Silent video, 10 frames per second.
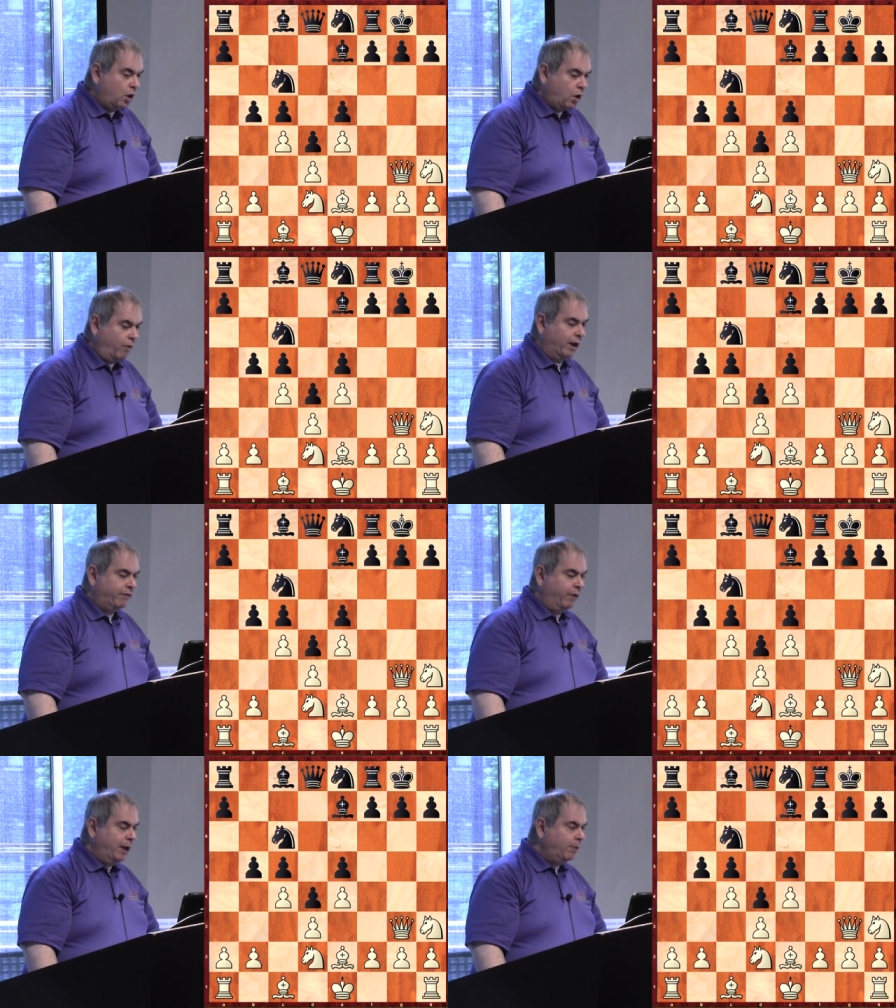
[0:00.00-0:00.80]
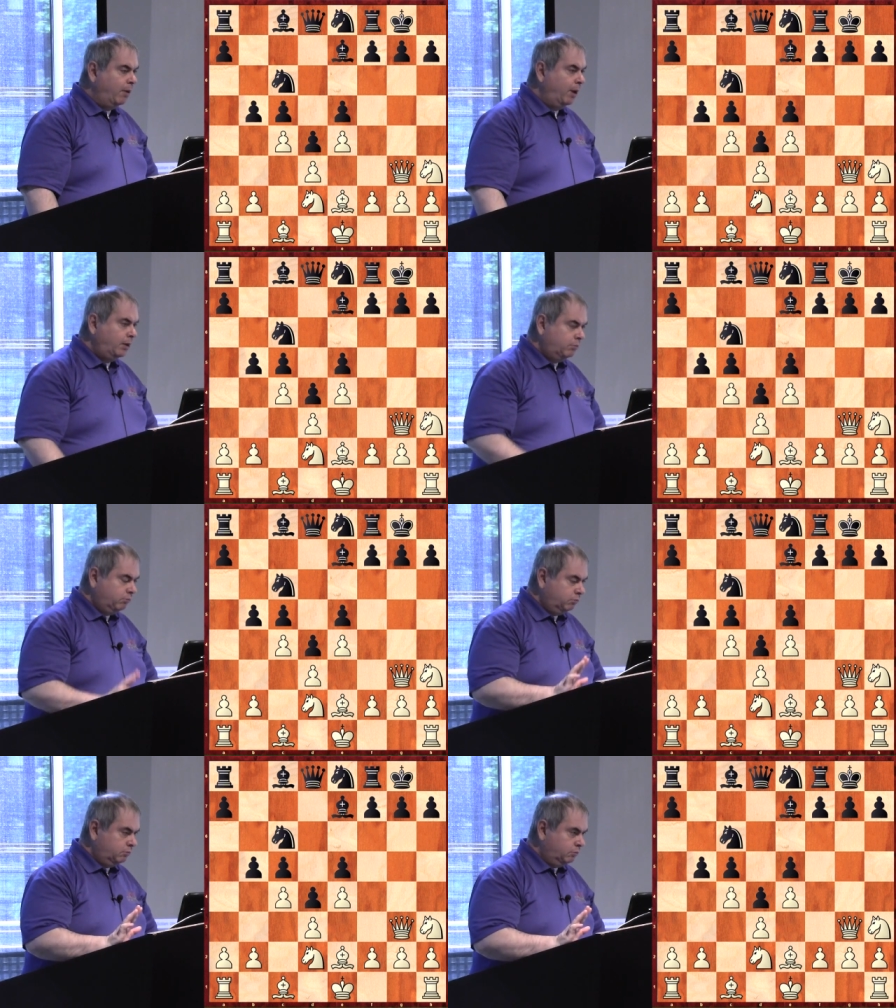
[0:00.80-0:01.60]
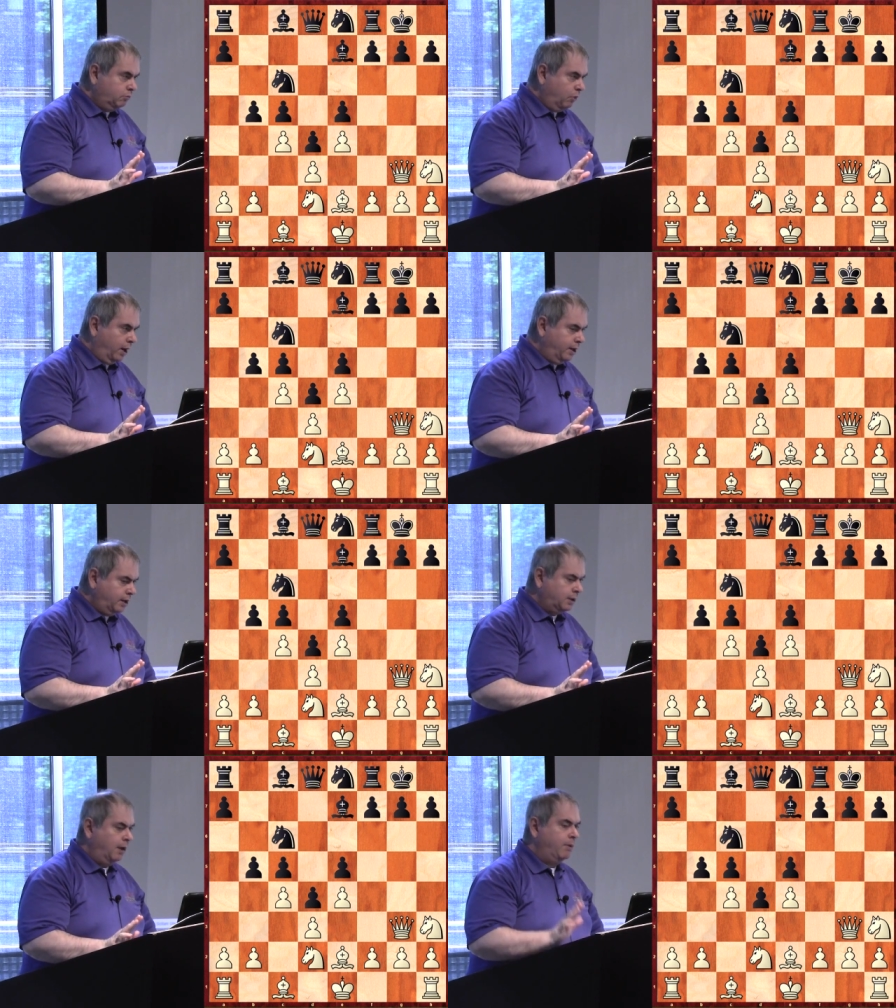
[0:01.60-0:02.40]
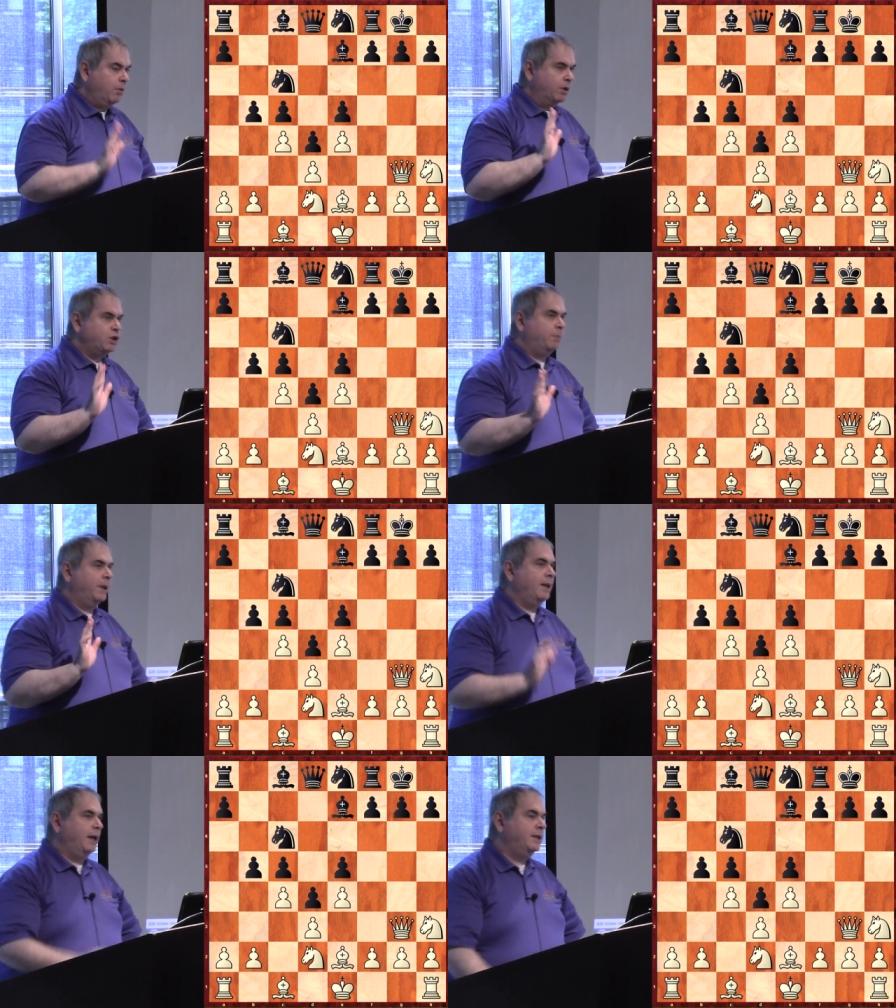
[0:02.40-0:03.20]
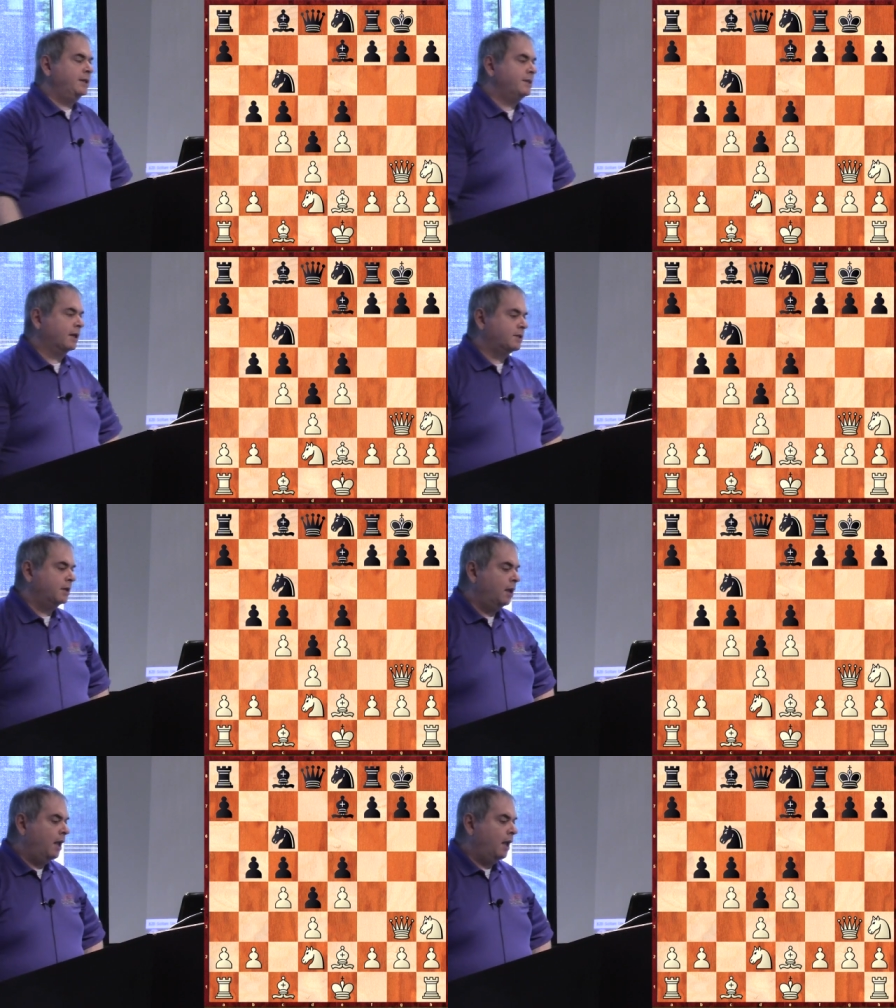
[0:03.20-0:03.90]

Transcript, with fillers: Correct. Wait, wait, wait. One at a time. He wants to play knight d6.